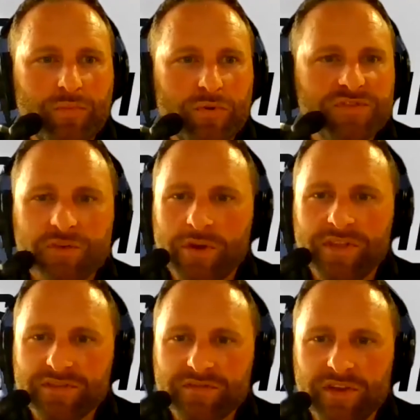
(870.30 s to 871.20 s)

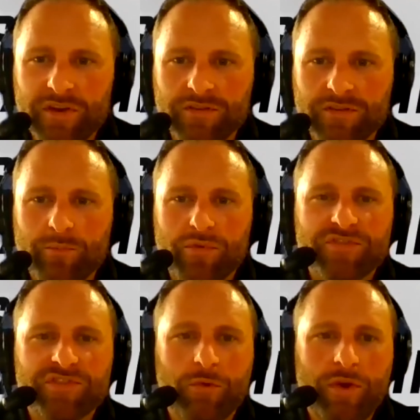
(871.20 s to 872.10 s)
pursuing this field and
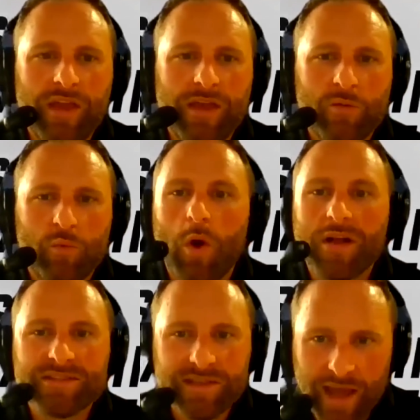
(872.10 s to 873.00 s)
pursuing
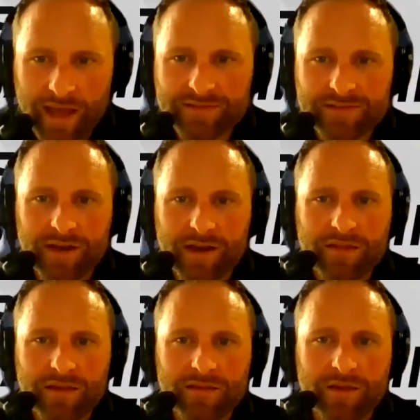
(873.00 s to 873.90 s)
what's next. And I
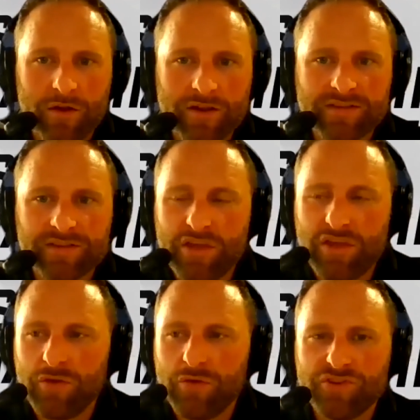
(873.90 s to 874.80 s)
think there is a
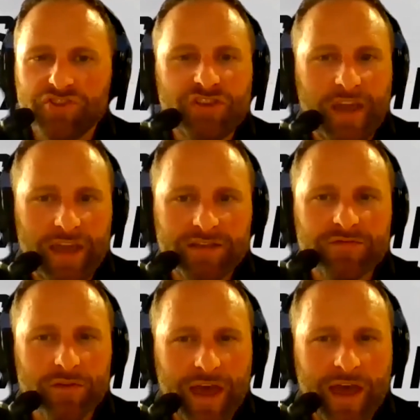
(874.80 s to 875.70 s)
huge chase
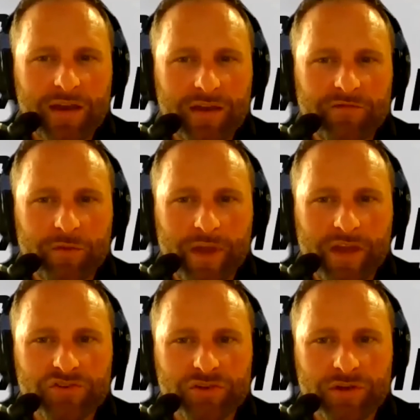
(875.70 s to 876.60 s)
for that
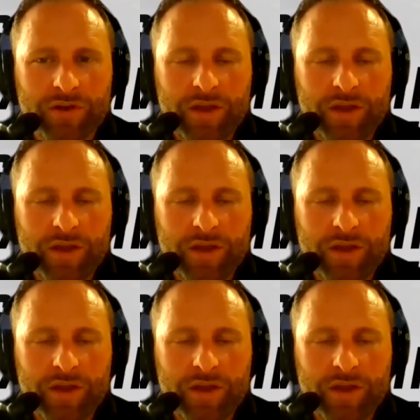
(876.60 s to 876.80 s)
information.